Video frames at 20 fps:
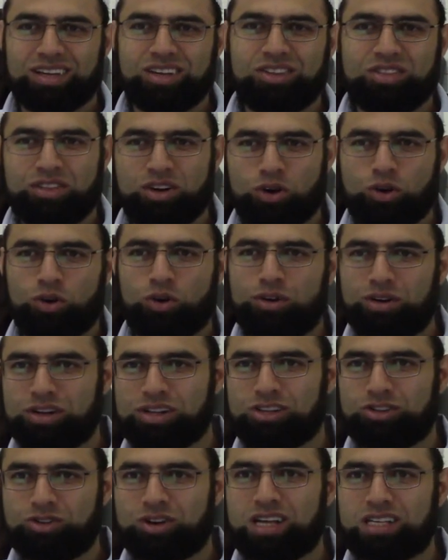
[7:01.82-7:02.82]
the
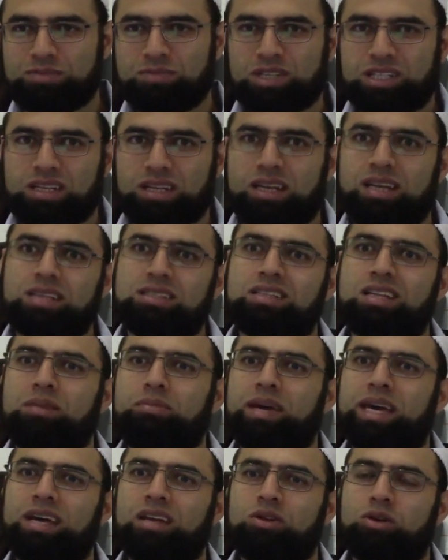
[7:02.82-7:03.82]
oral transmission is the
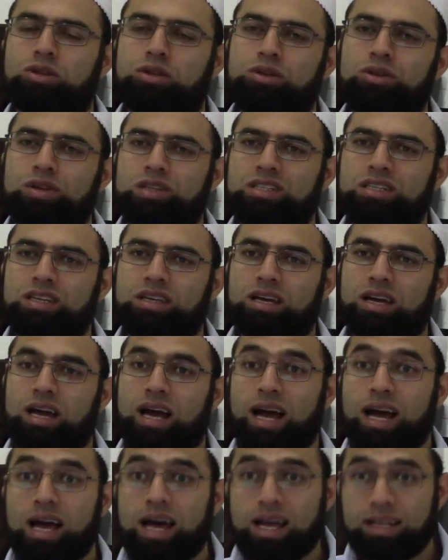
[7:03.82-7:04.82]
main authority.
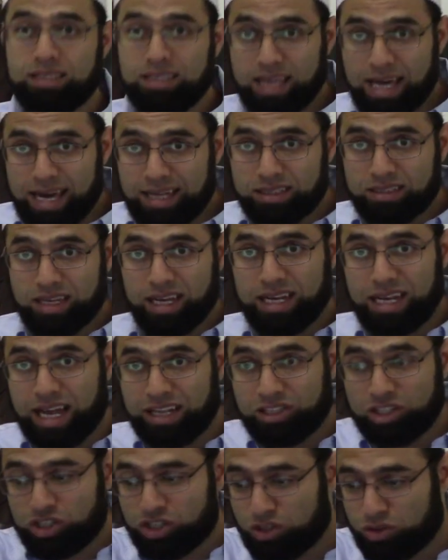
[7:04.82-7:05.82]
And yet, in
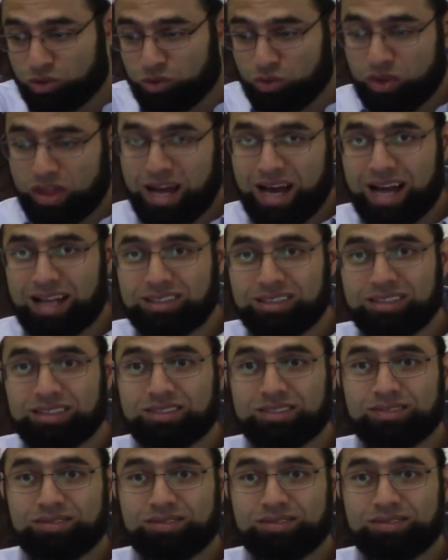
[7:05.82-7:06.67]
addition to that,